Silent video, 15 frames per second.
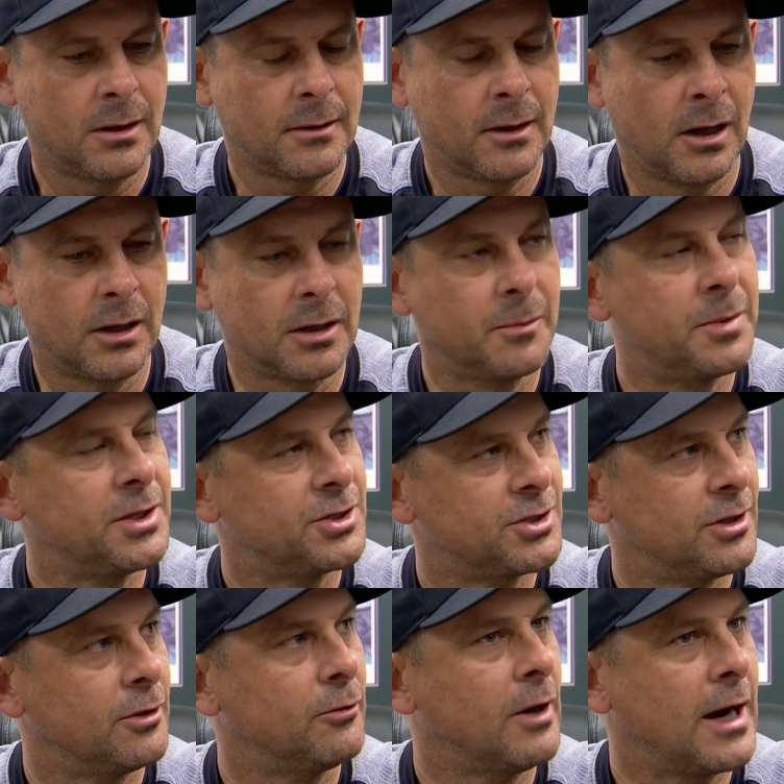hung a pitch to
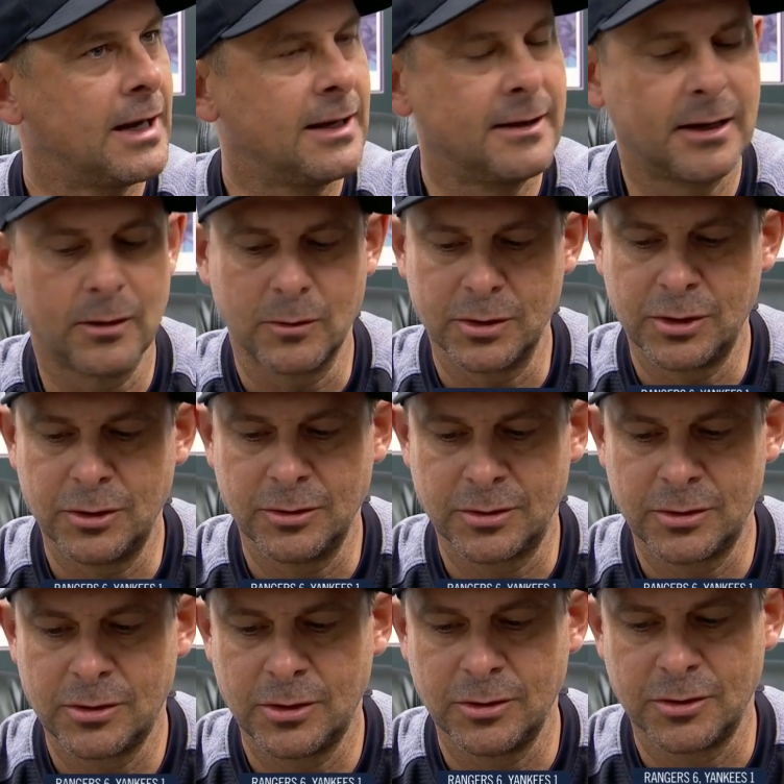the righty there with
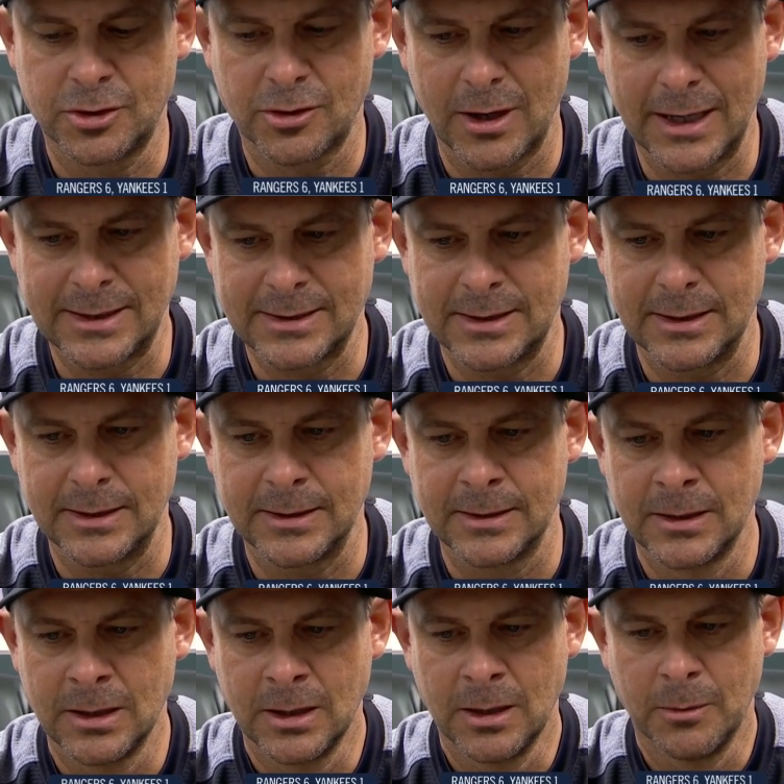two strikes to.
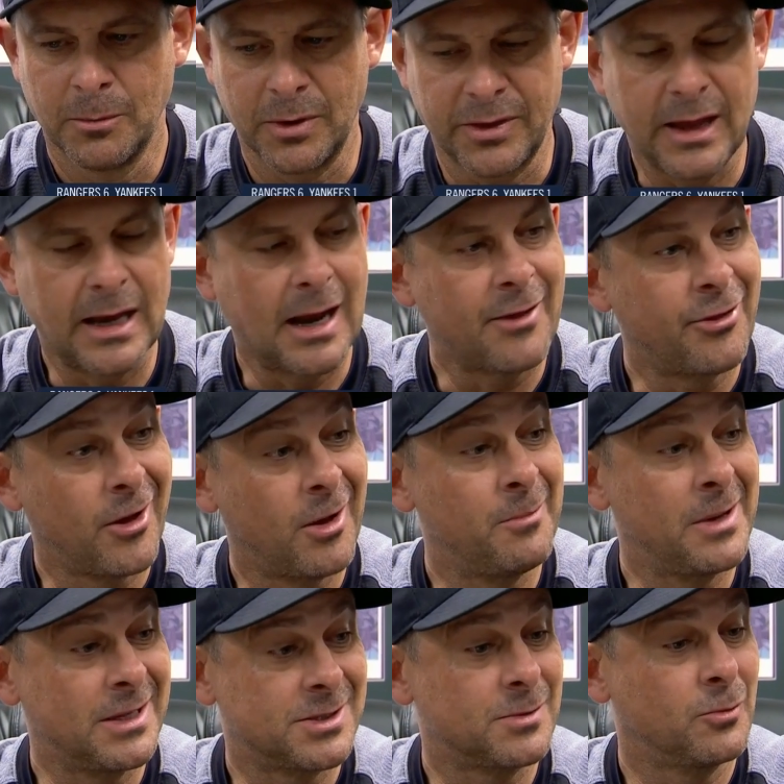But then I thought
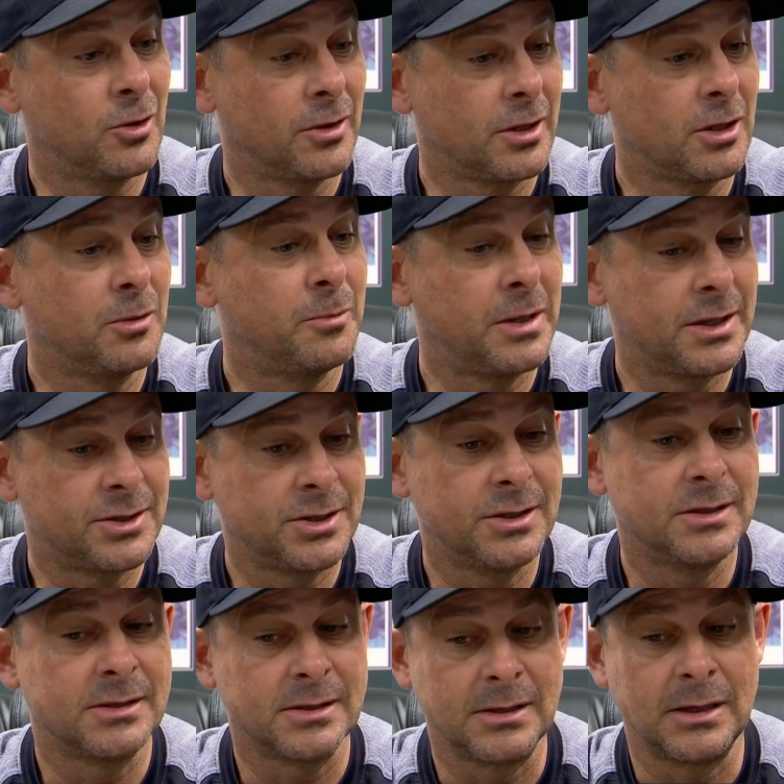made some really good
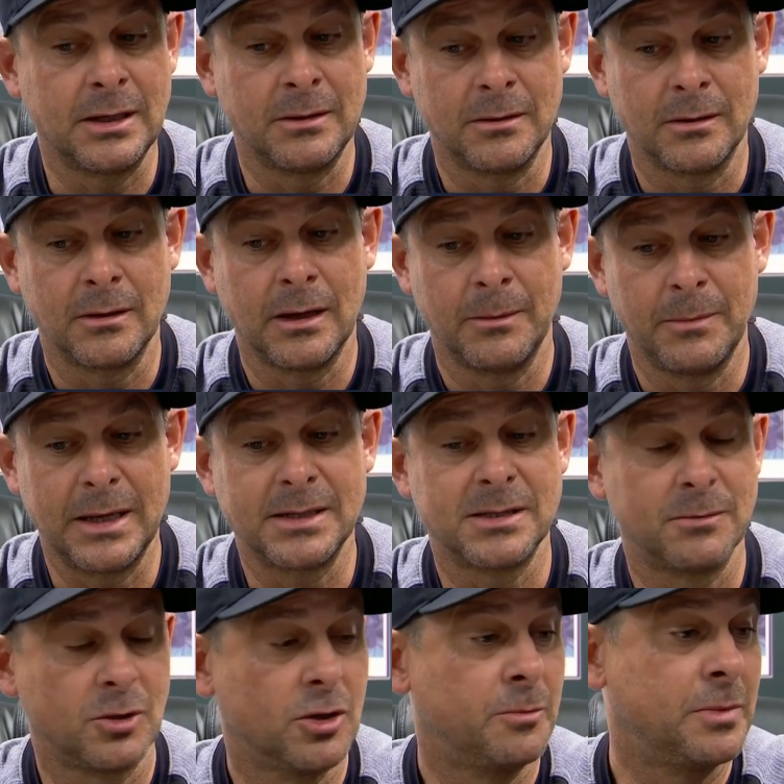pitches and made
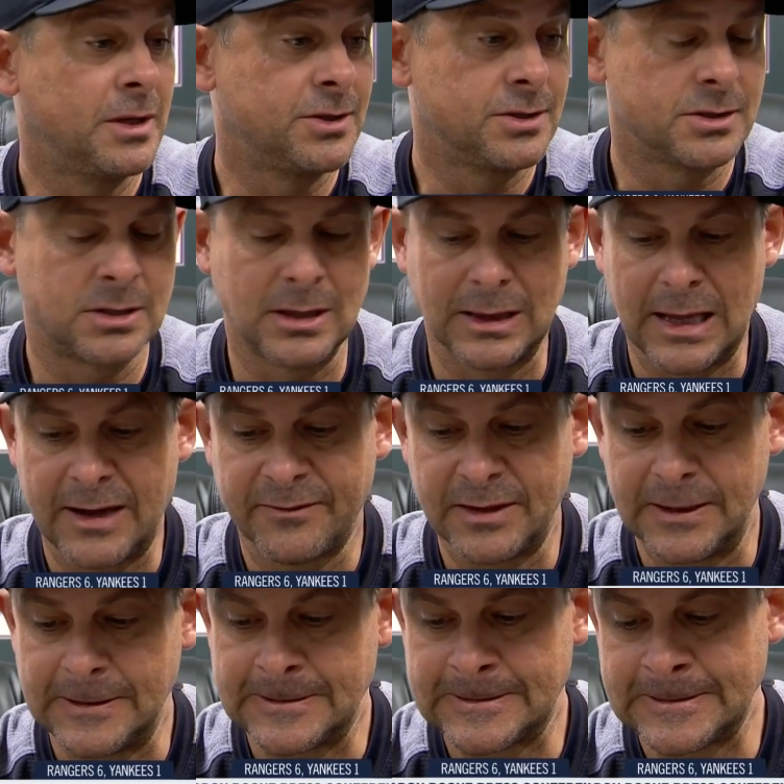some good pitches to
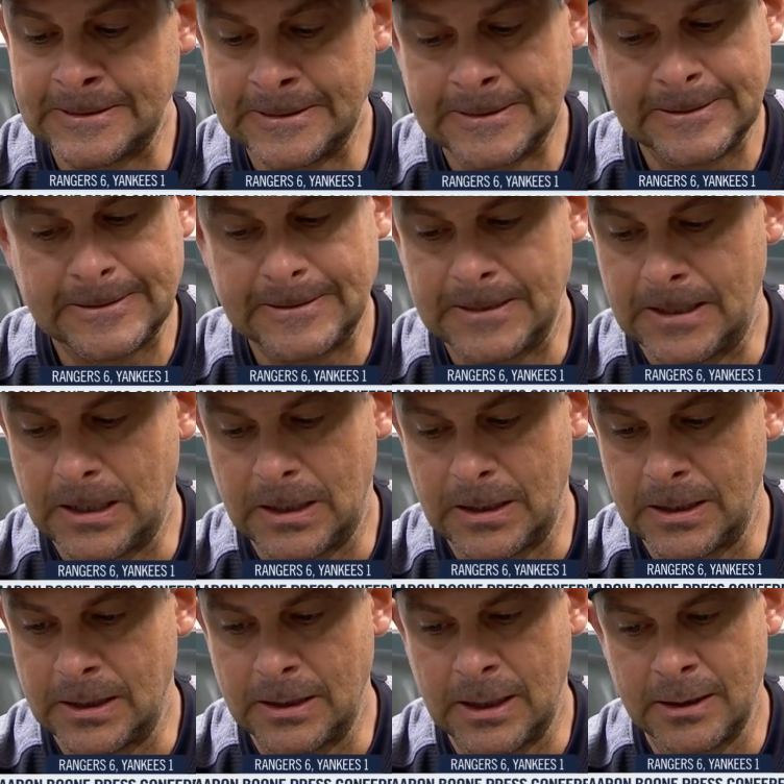lefties,
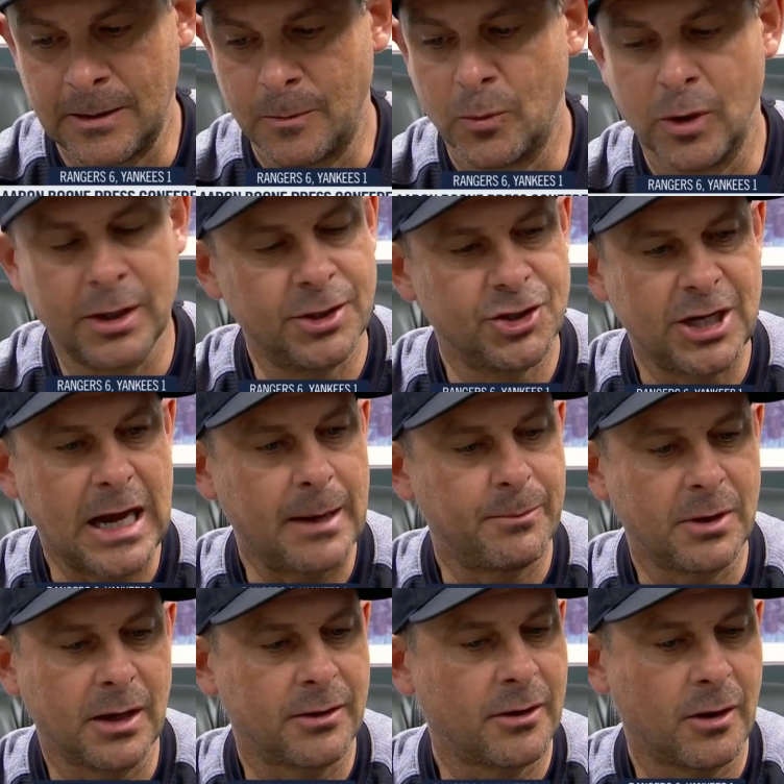and then Britt and
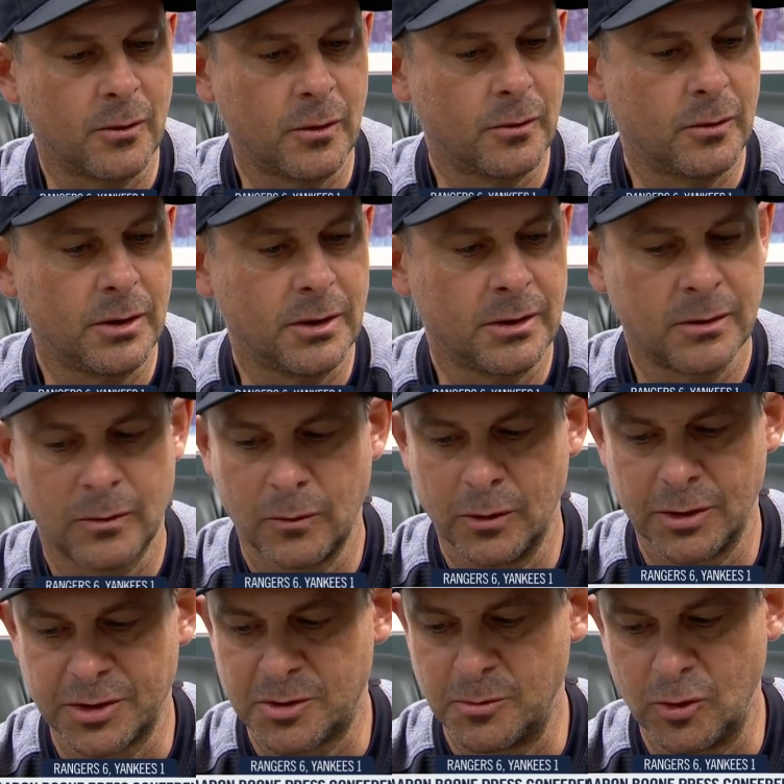Chappie I thought were real
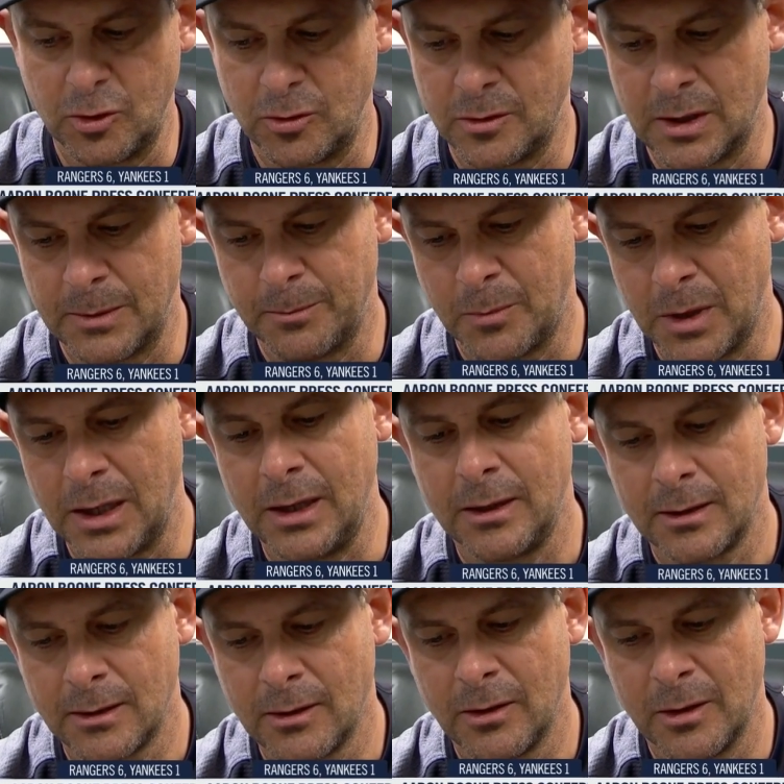smooth, but.
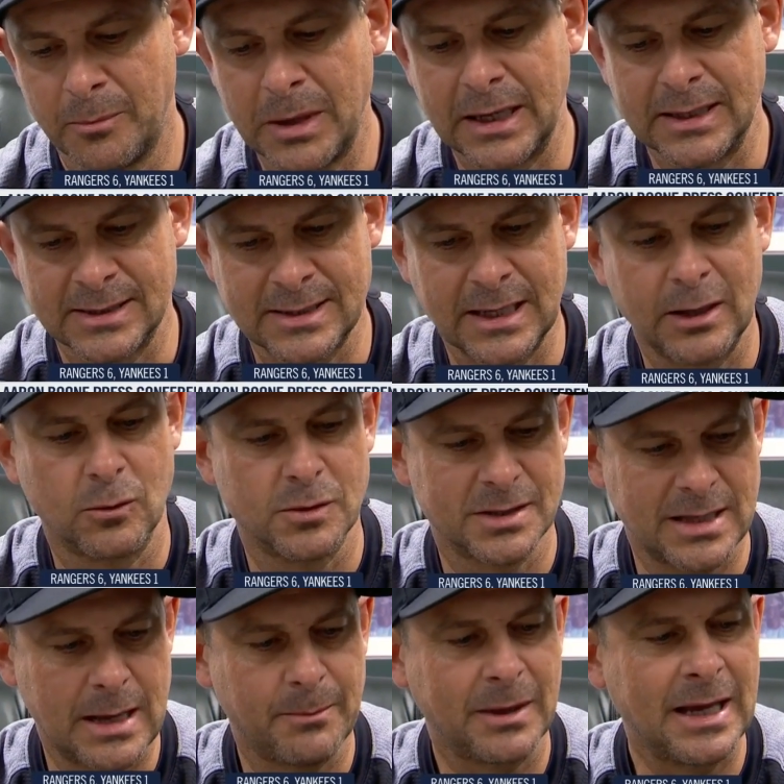The biggest thing was
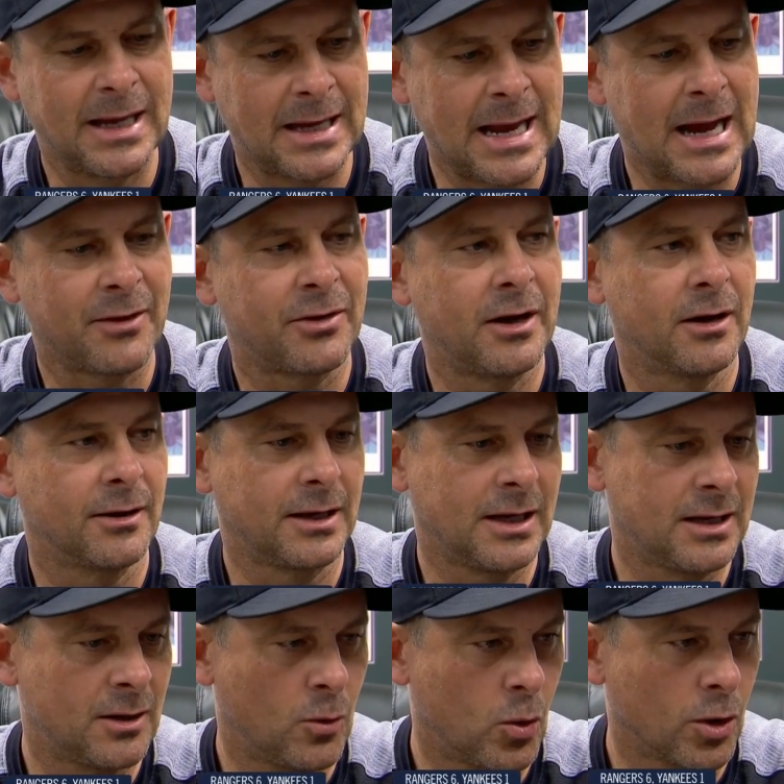them getting out there and
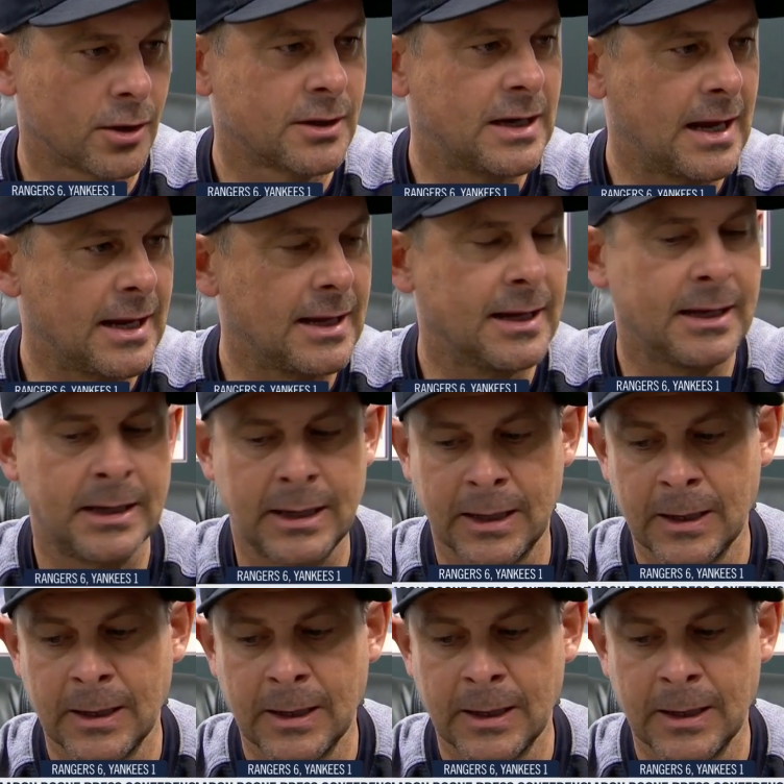getting a work day in,